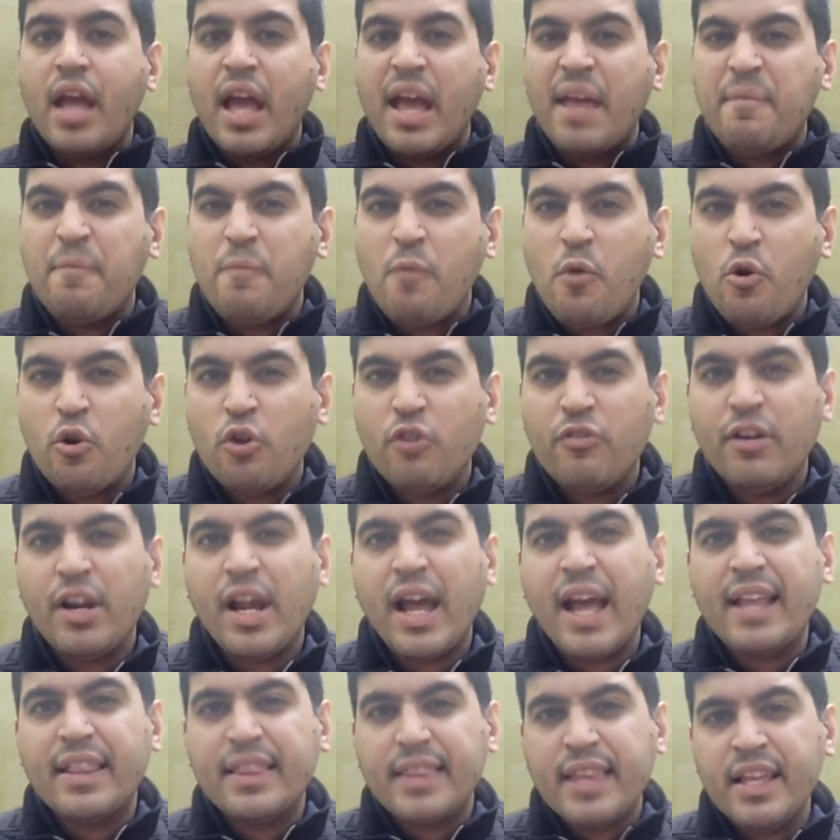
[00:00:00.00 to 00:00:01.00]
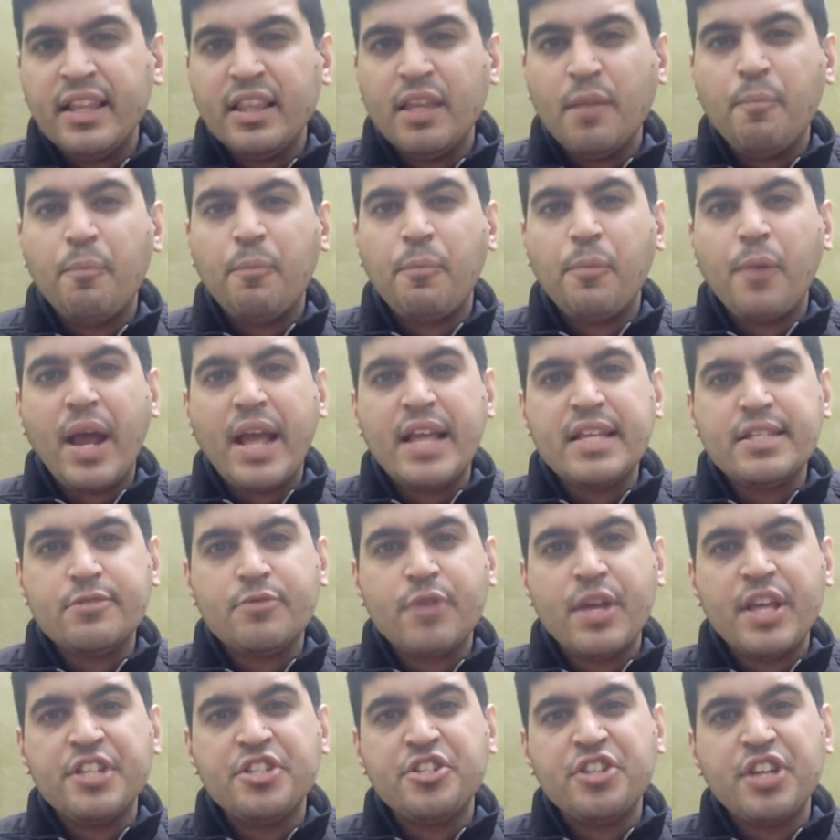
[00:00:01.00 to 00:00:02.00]
And moreover, I think the
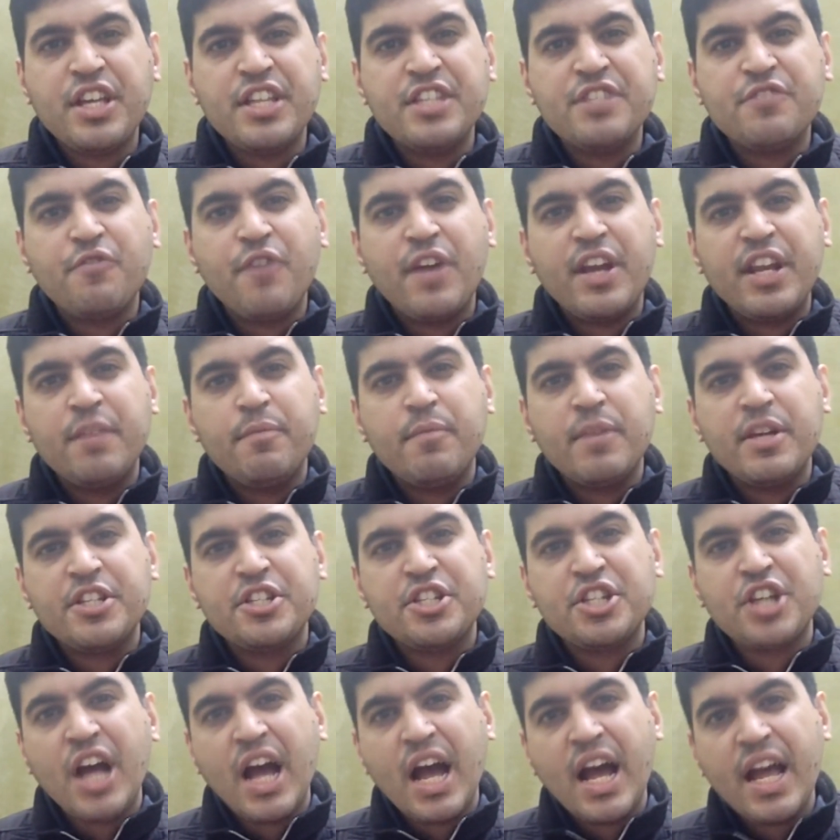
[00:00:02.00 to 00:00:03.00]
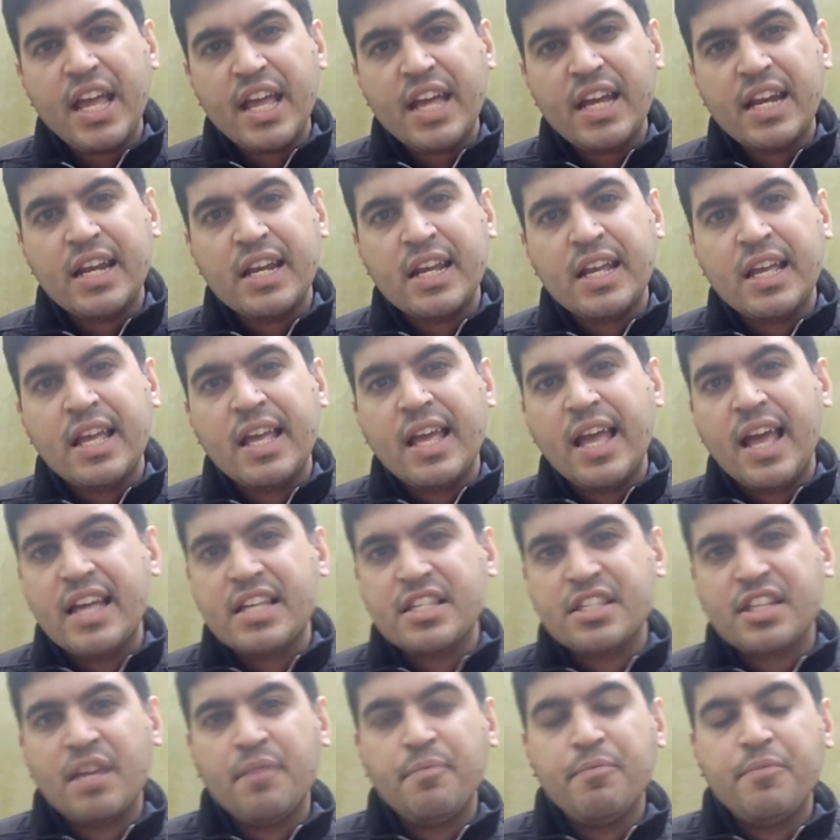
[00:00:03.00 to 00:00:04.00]
price range is very much higher
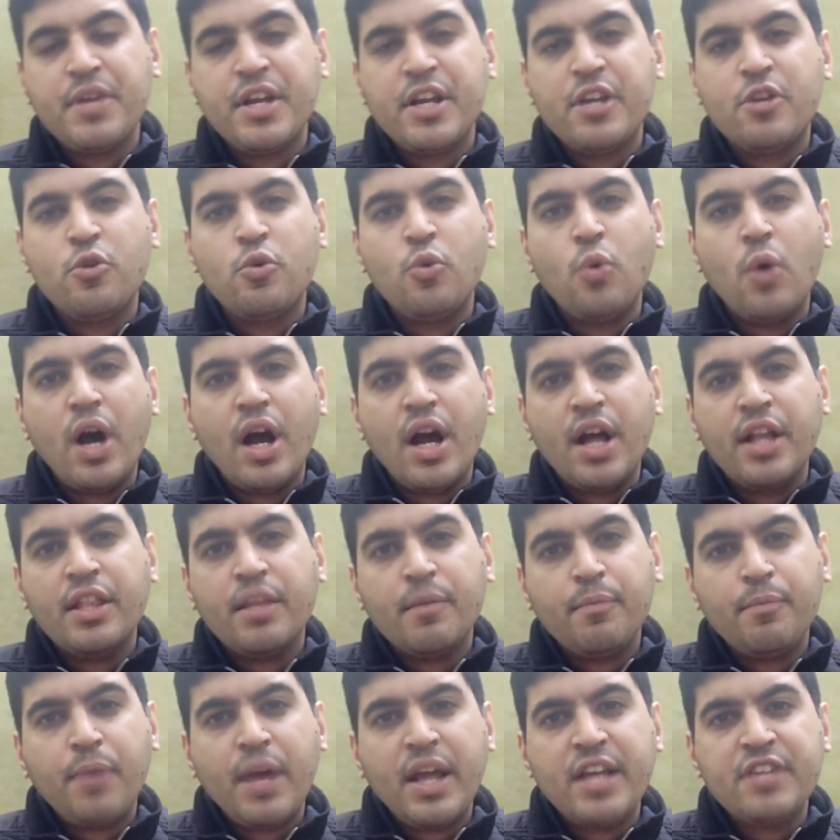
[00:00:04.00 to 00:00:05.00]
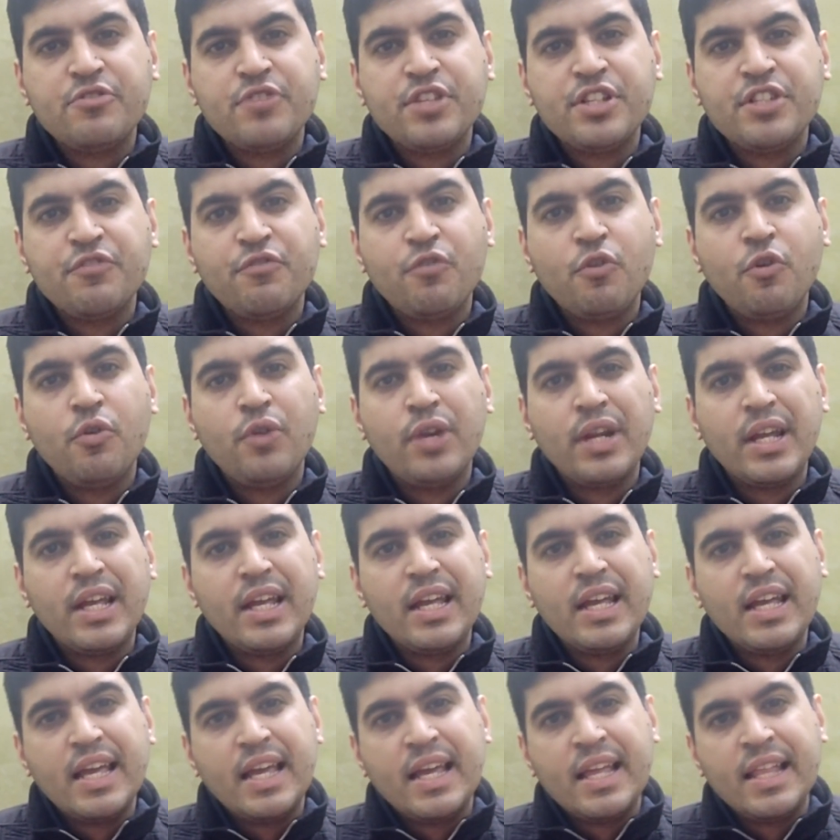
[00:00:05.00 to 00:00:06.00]
as compared to other price range phone
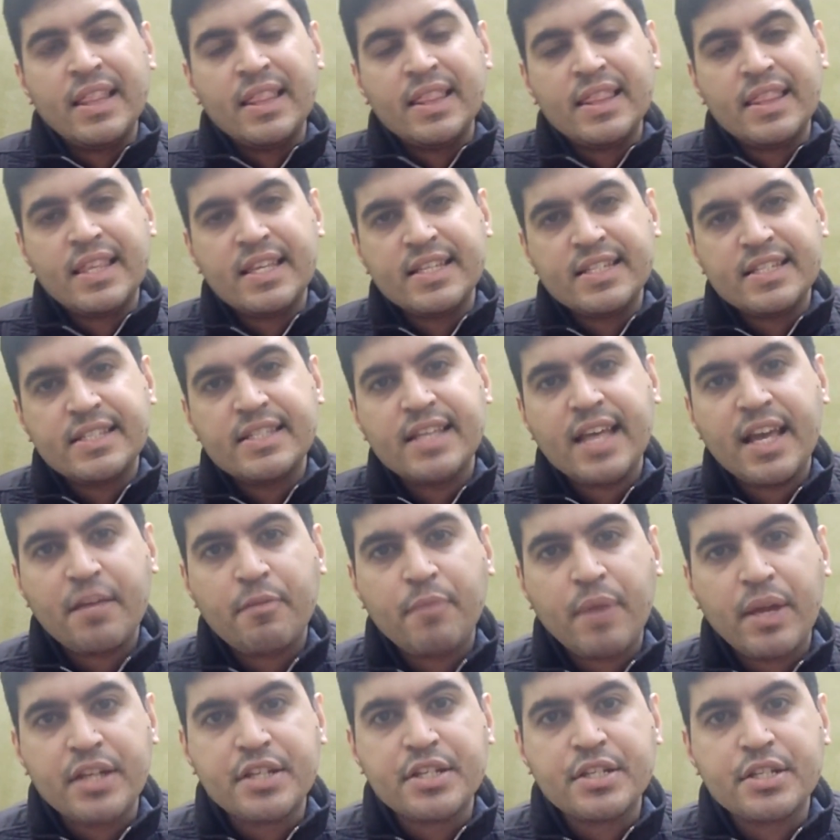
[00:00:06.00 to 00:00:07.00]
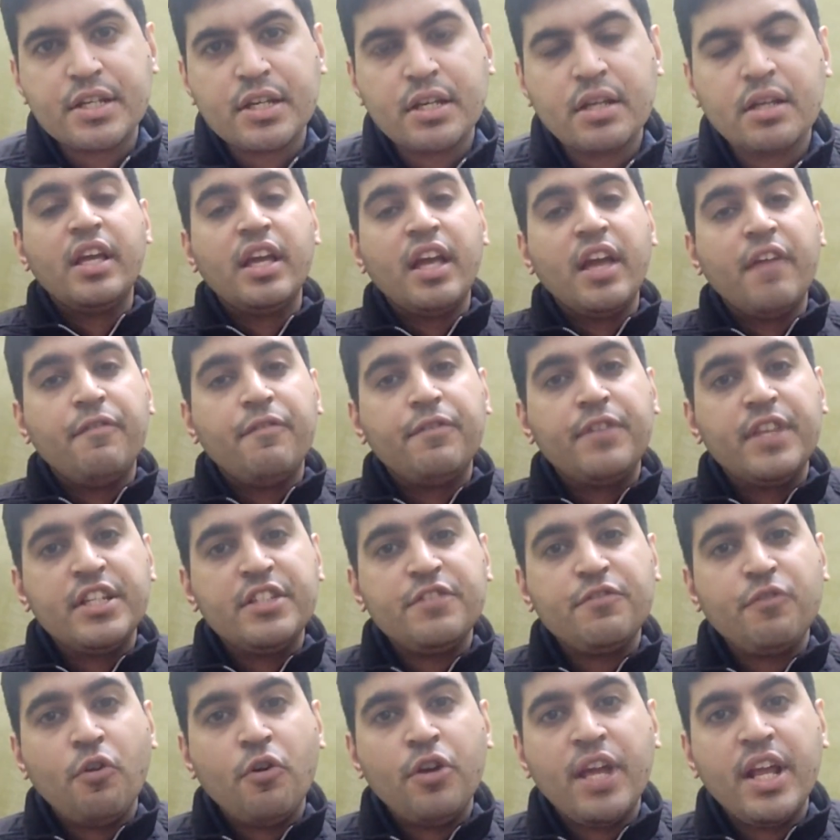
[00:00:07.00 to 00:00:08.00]
in this segment. If
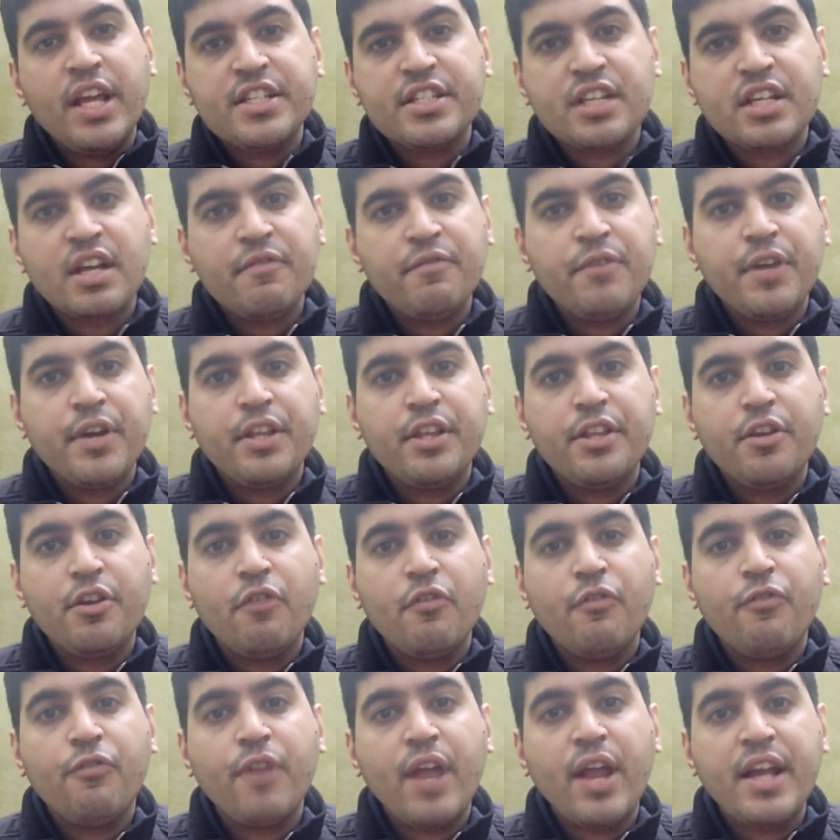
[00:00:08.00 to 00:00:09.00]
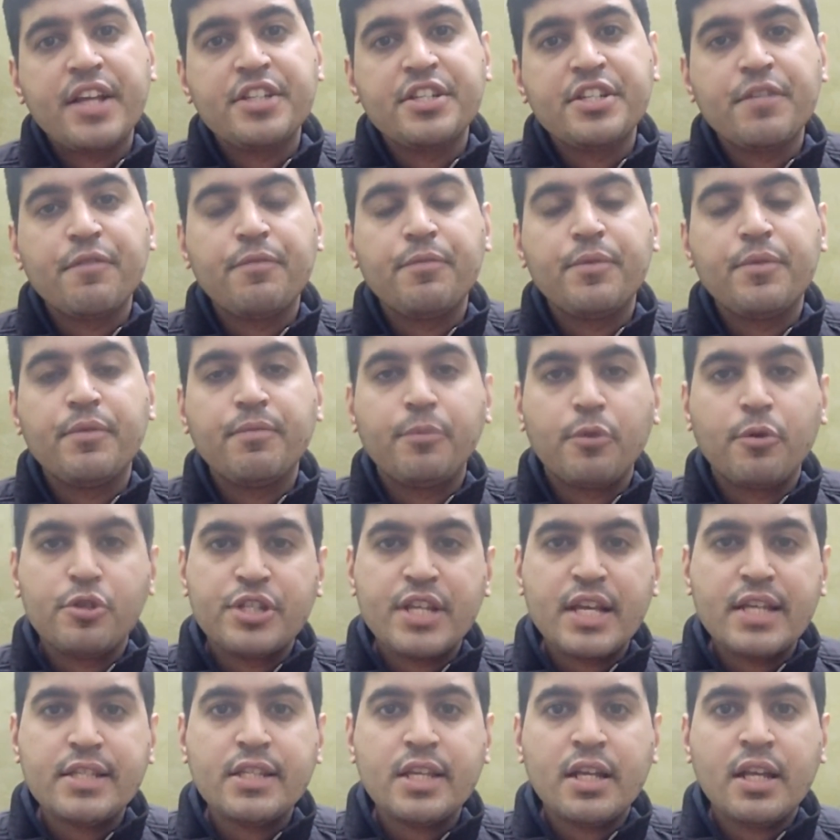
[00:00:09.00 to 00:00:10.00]
this phone has come with your flagship
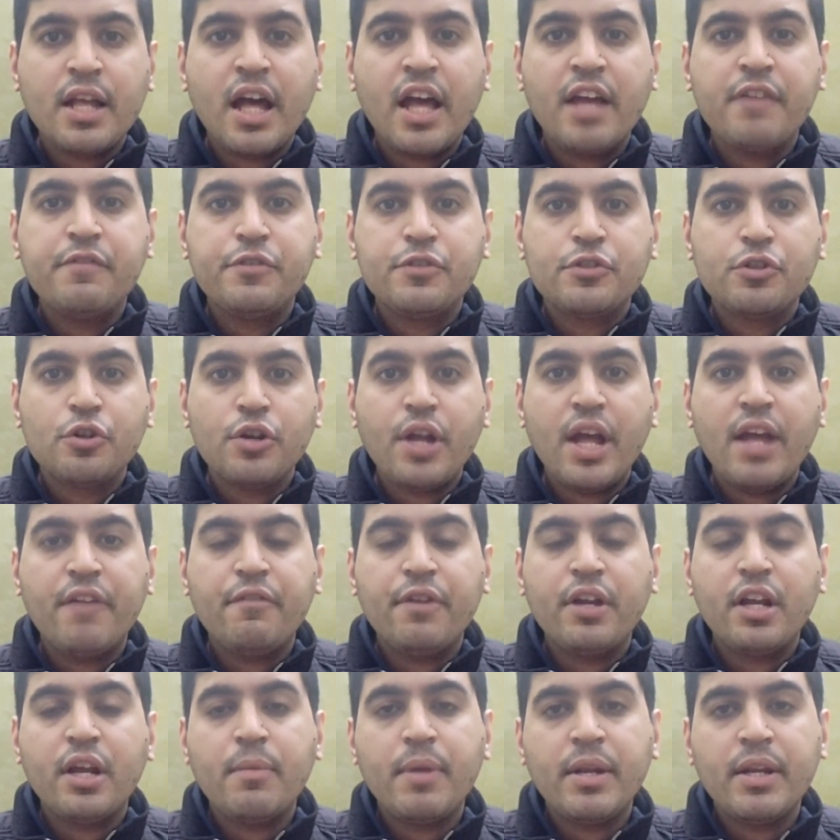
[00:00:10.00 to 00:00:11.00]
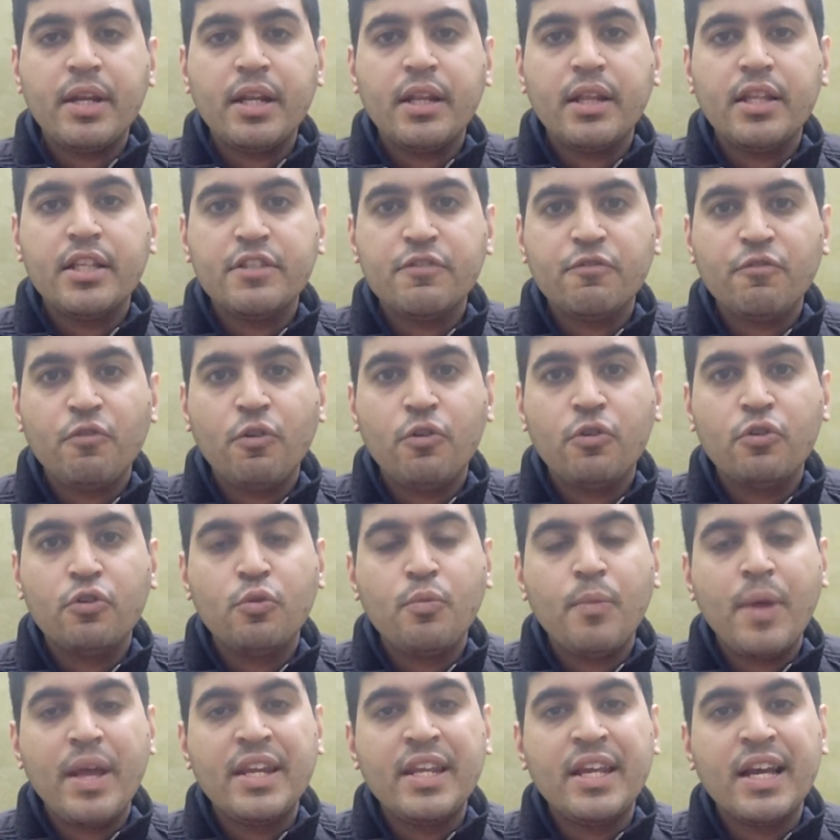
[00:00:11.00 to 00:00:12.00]
processor, I should have recommended this phone
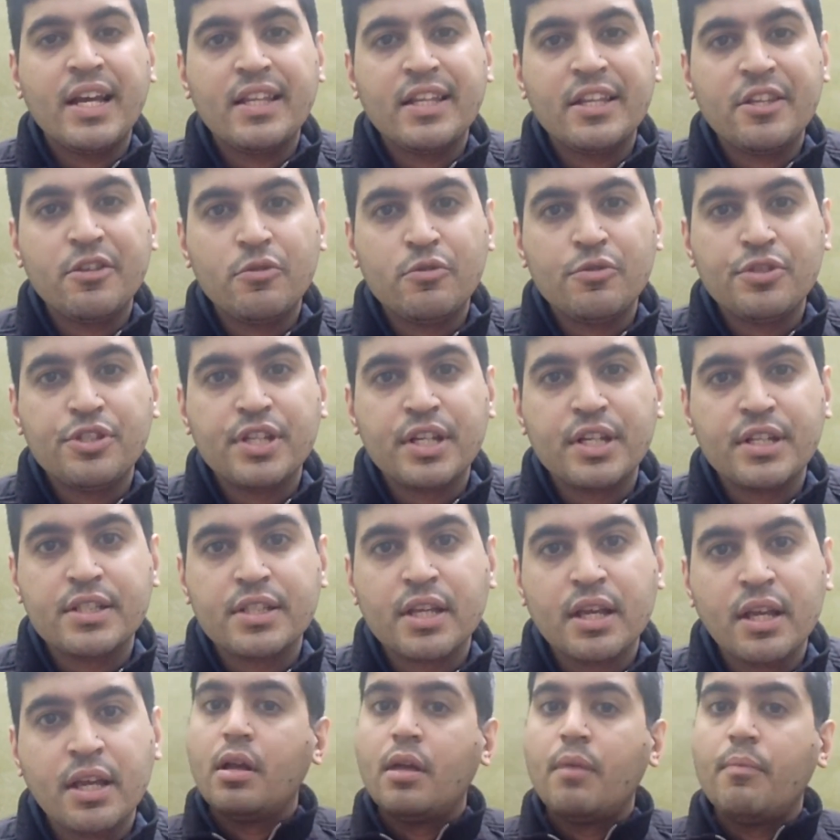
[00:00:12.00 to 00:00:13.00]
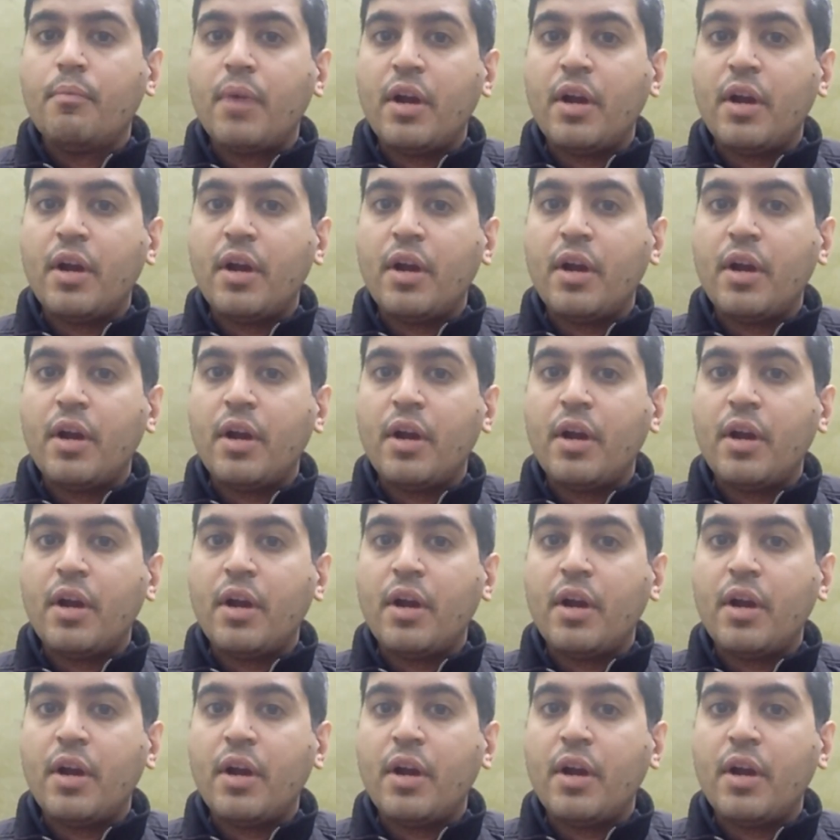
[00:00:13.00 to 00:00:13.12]
to many other users.